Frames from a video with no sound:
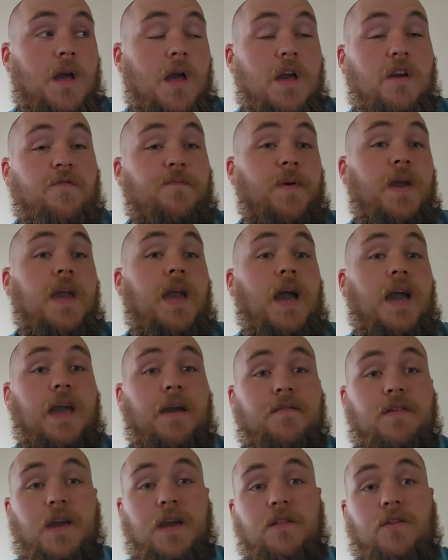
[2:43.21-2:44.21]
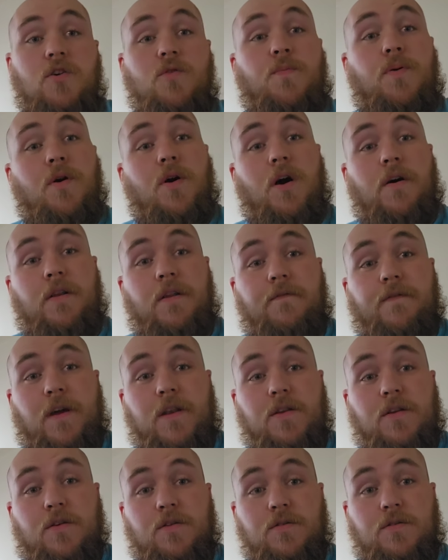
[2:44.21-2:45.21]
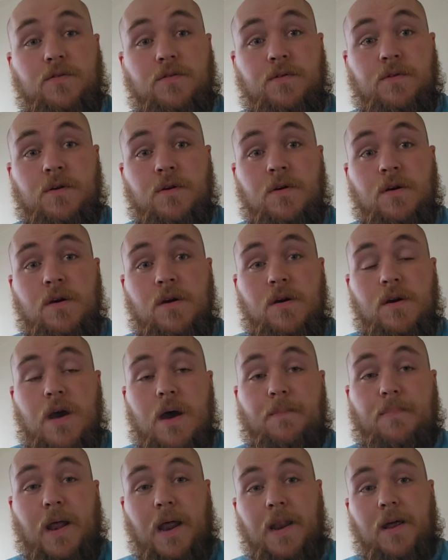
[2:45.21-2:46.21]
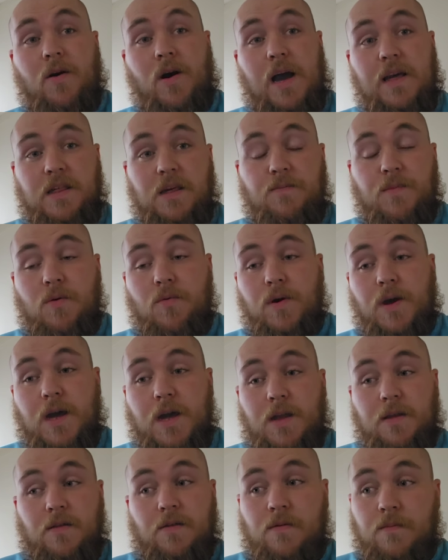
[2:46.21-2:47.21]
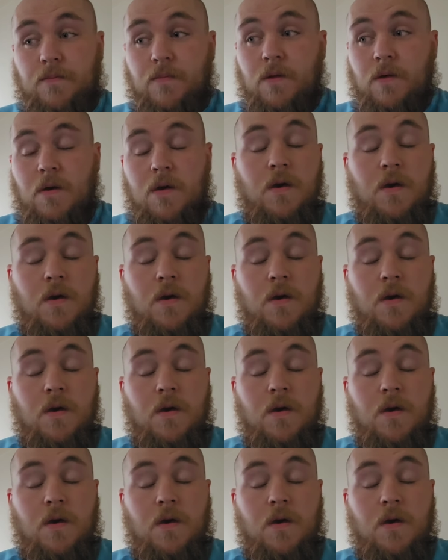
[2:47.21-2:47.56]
If BKFC do put an event on at Planet Ice in Milton Keynes,